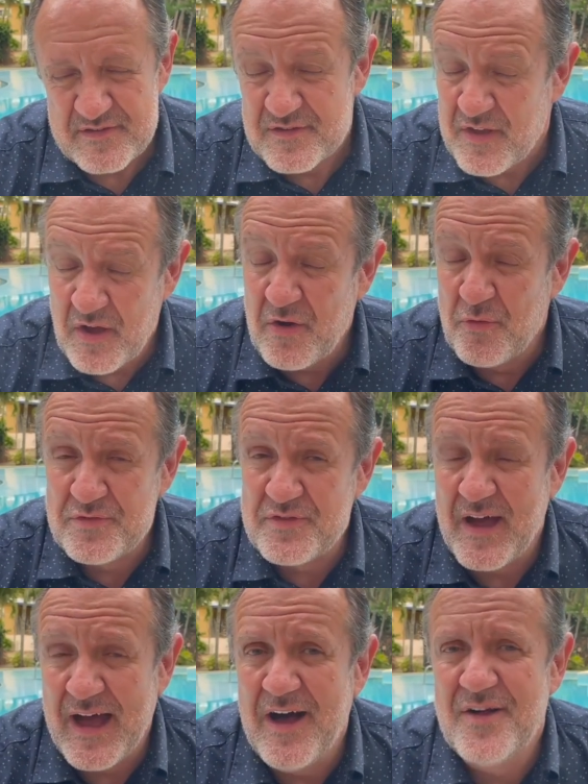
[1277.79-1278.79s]
And so also
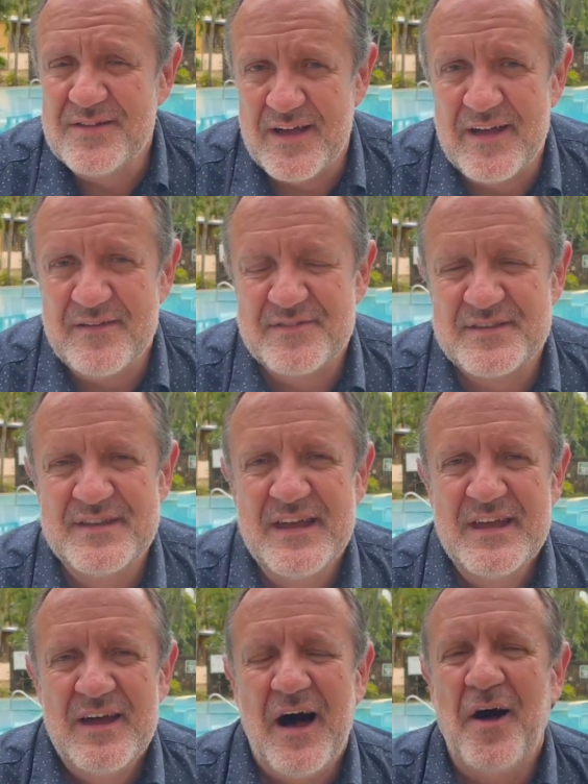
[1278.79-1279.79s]
our lives. And
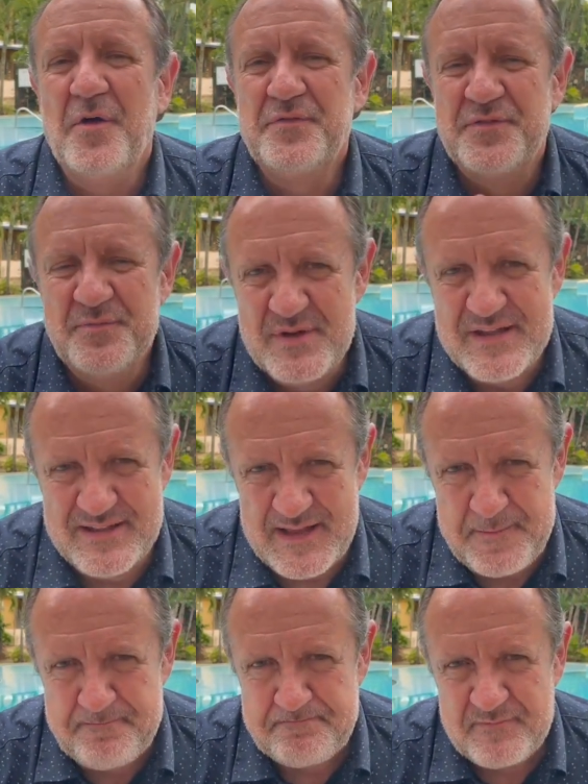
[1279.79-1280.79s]

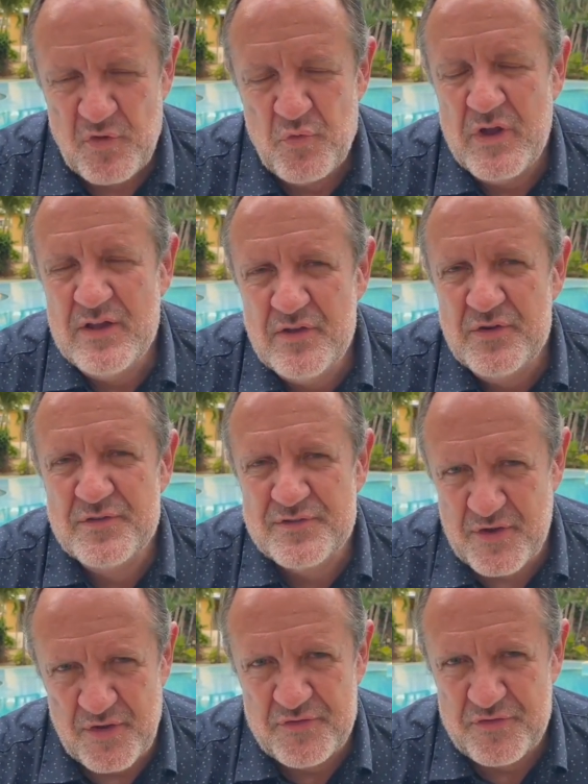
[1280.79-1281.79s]
ultimately, we lose
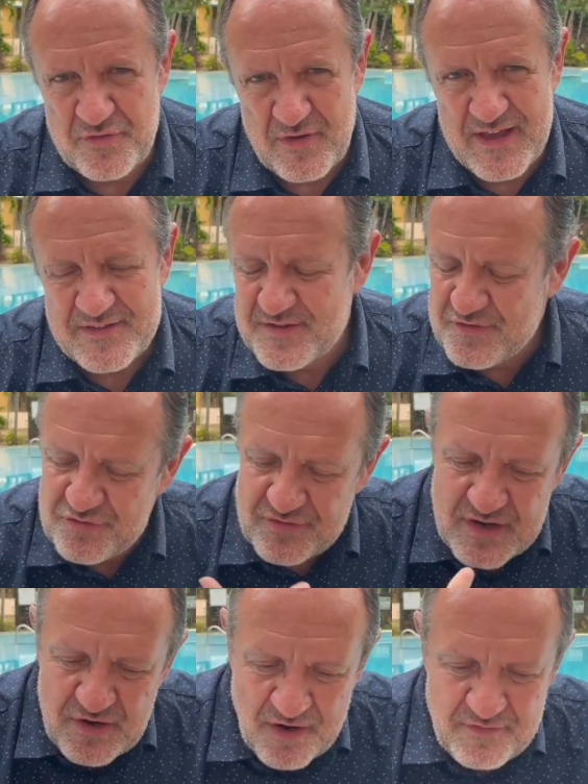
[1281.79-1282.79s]
control. As a
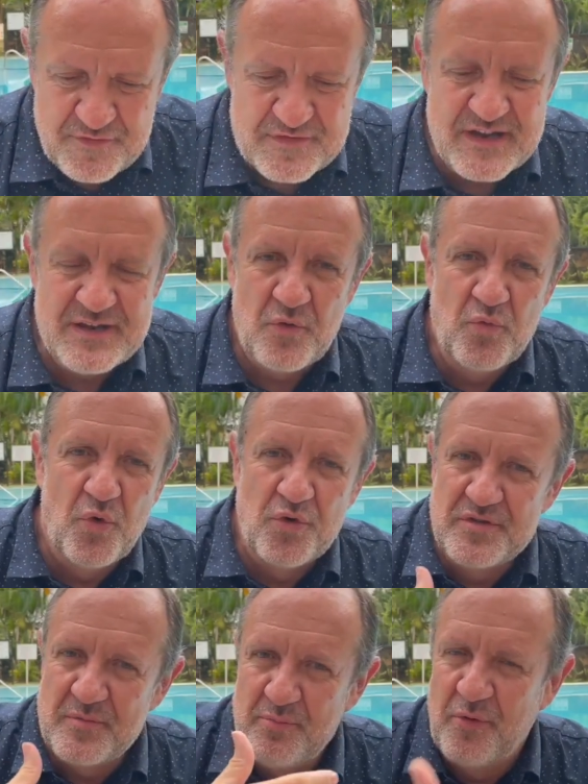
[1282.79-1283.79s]
drink offering, the
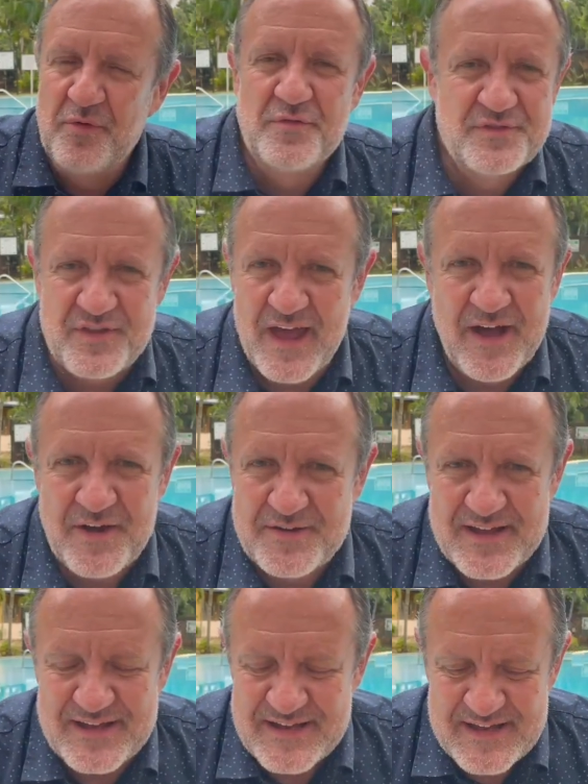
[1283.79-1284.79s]
water pours out
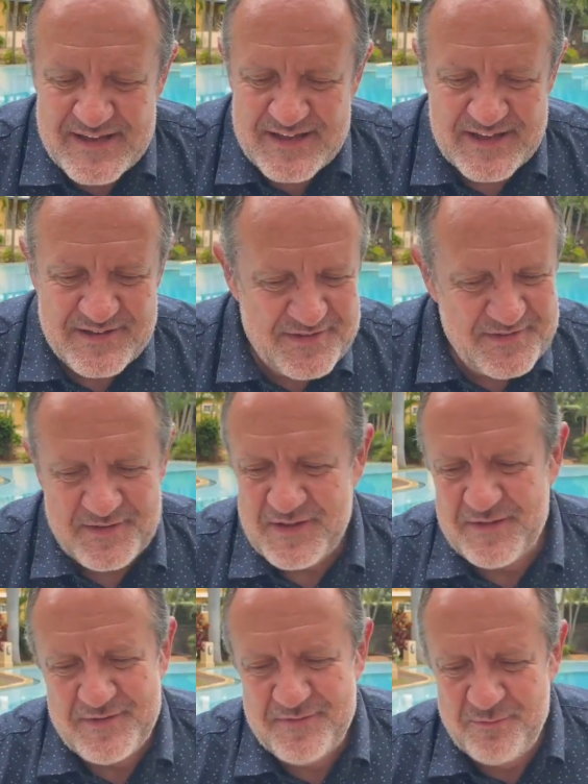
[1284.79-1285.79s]
and it
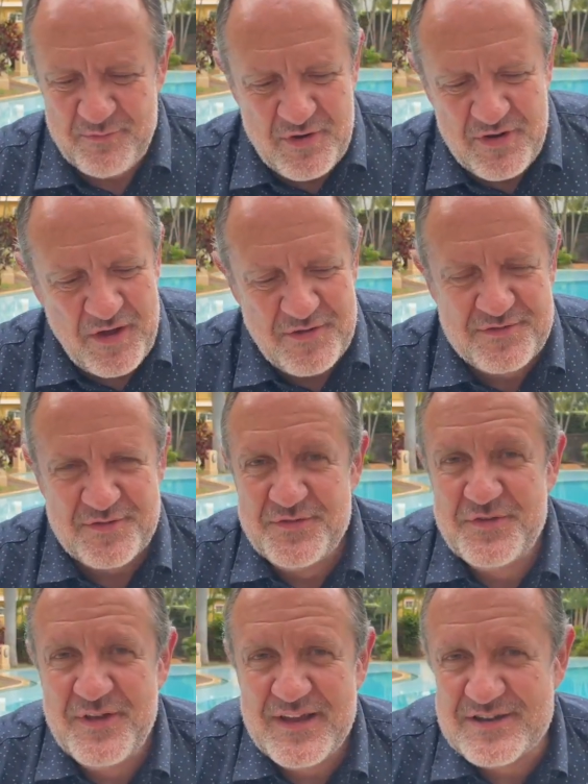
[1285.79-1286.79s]
goes
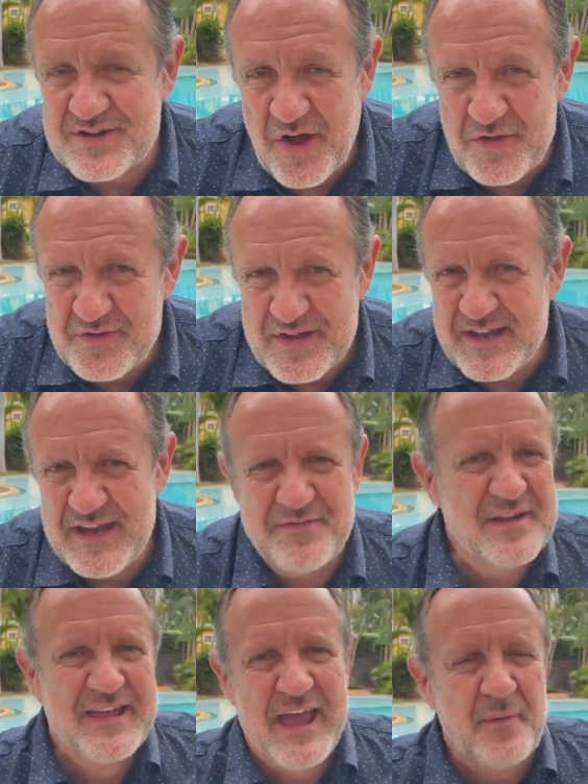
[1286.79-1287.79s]
onto the ground. You can
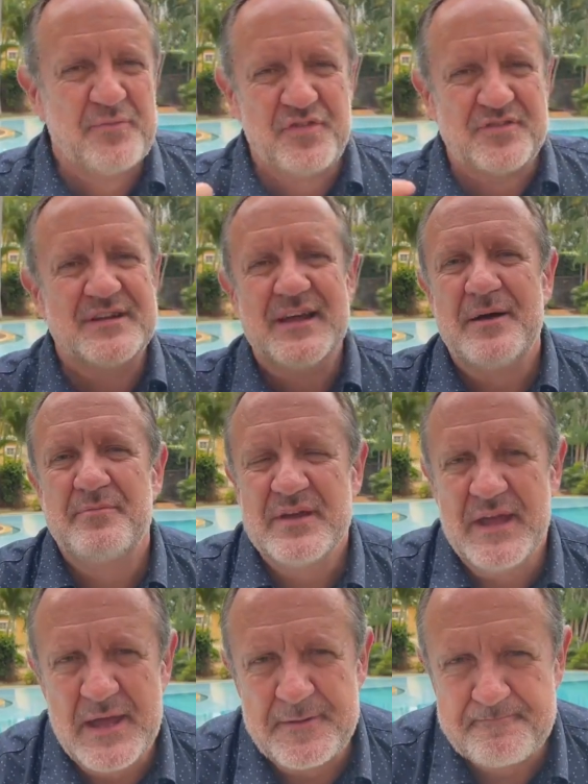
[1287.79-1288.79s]
never capture it up again.